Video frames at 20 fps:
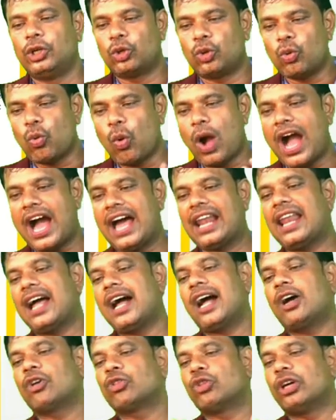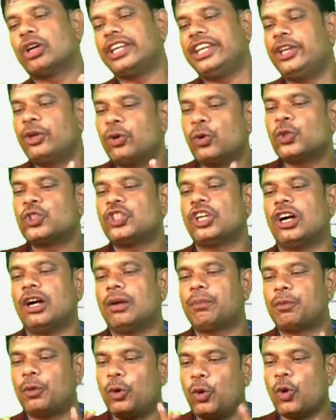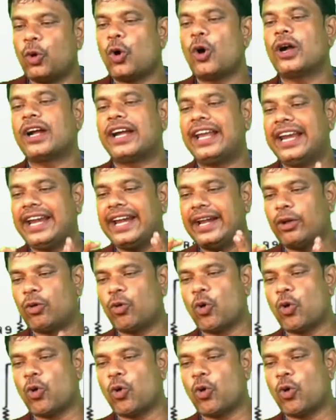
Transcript: to allow the use of low grade